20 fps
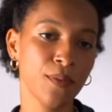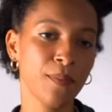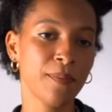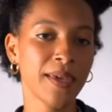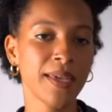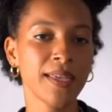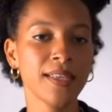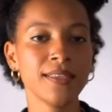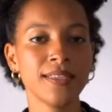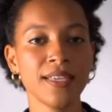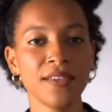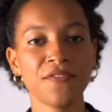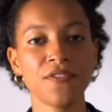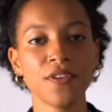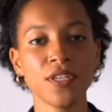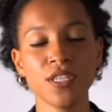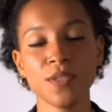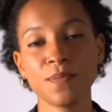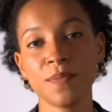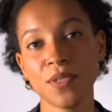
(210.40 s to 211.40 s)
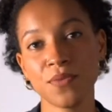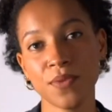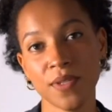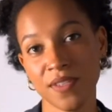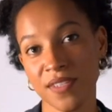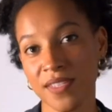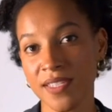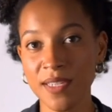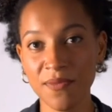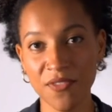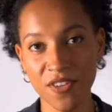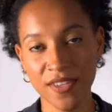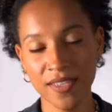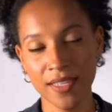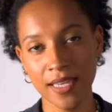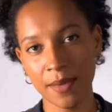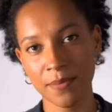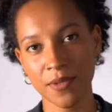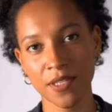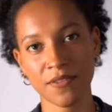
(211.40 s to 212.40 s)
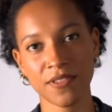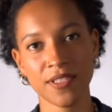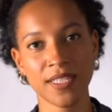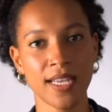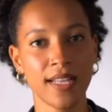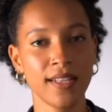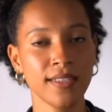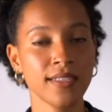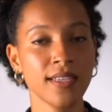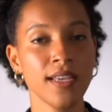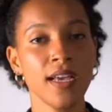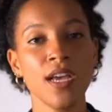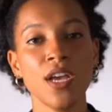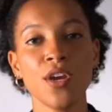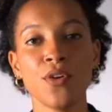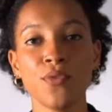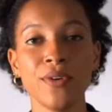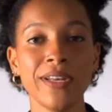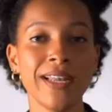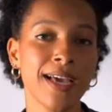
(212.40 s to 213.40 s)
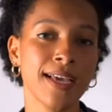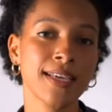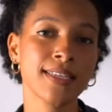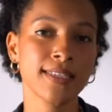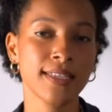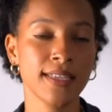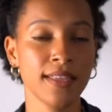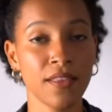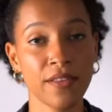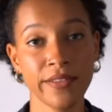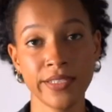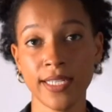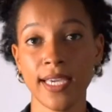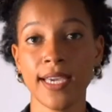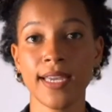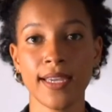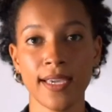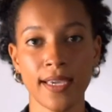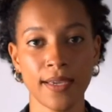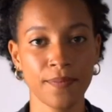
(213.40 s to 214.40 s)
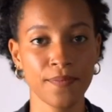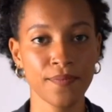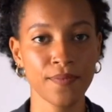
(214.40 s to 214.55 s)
main difference between the different types of cells relies in the DNA.